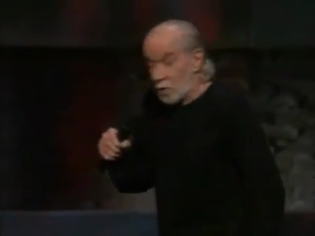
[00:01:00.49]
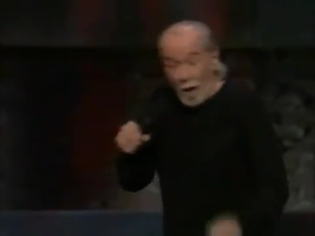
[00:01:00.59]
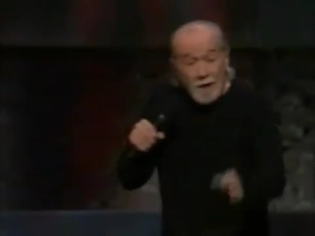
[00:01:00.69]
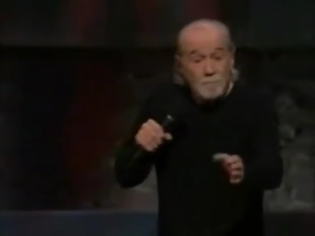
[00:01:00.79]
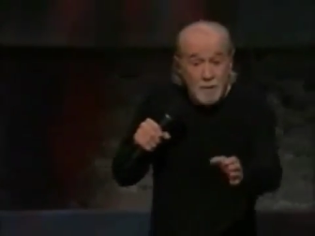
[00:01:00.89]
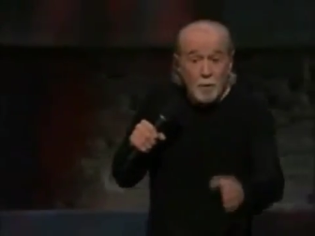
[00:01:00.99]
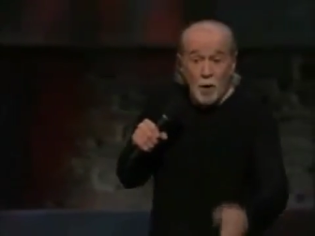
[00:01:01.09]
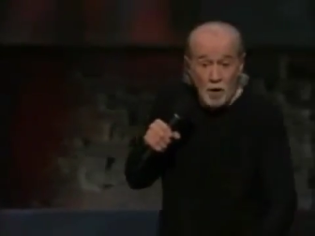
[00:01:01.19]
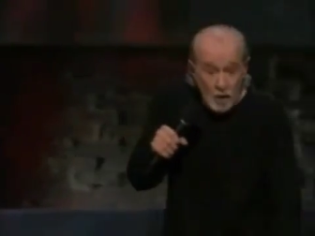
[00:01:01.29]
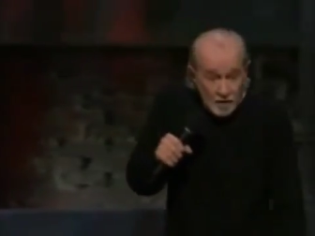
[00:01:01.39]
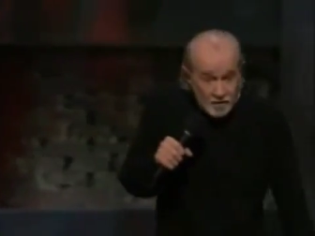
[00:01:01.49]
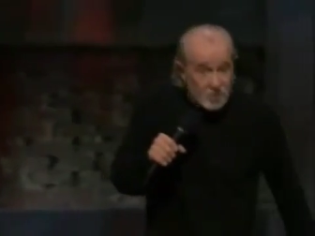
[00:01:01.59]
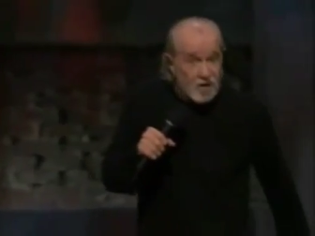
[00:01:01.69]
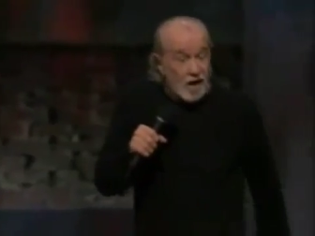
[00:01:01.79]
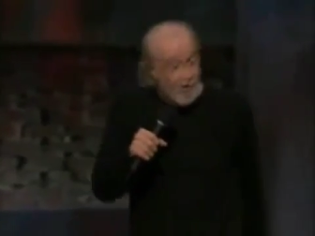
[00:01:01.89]
shit. White people ought
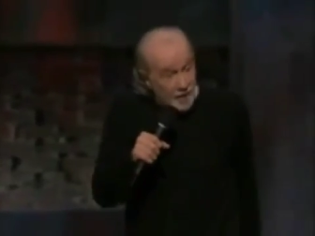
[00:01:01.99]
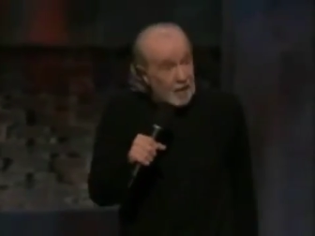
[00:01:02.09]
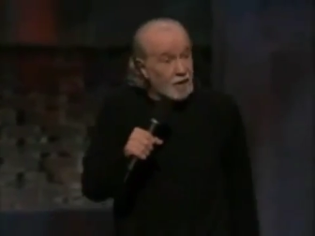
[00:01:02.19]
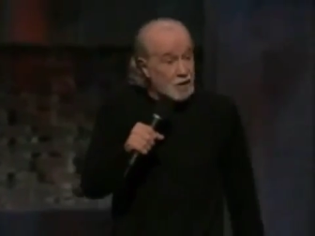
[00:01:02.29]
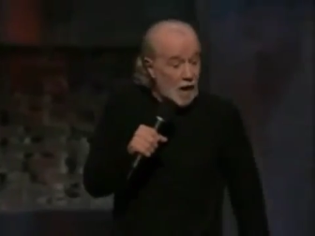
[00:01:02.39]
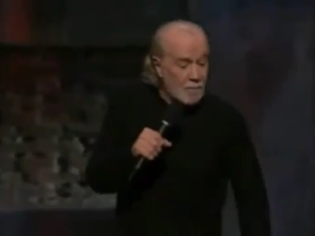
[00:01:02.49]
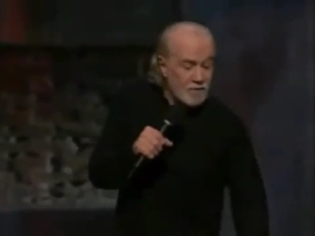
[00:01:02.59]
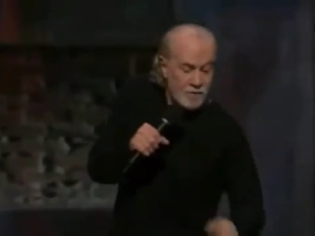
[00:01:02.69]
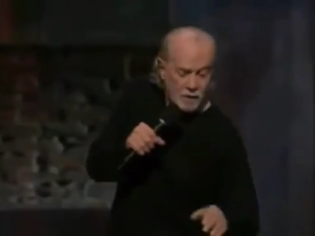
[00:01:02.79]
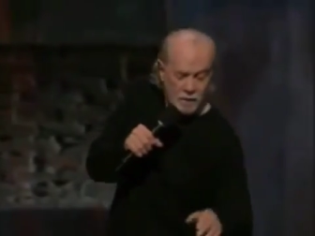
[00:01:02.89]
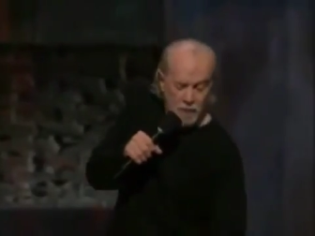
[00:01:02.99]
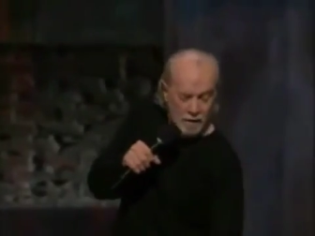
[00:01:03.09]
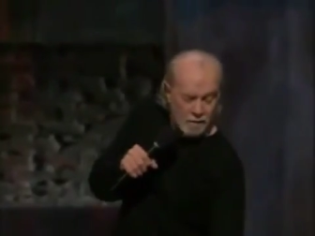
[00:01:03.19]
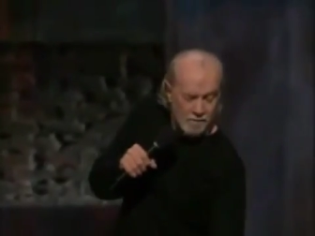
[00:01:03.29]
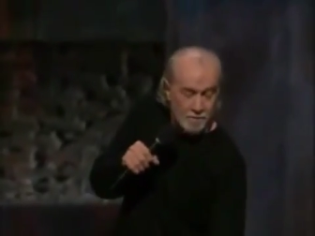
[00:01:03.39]
to understand their job is
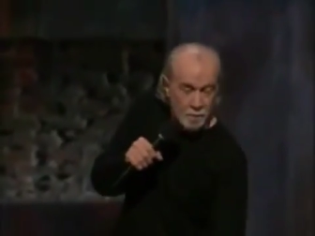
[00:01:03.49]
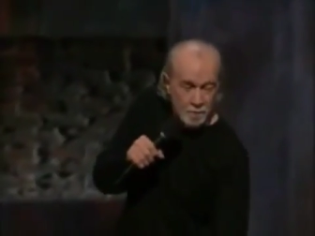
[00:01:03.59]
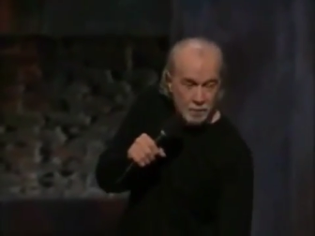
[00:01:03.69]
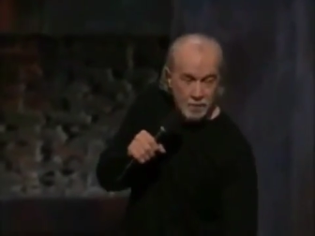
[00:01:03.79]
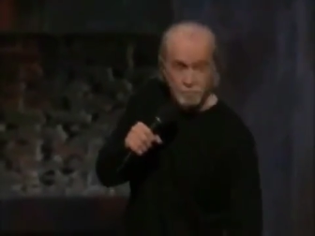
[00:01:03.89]
to give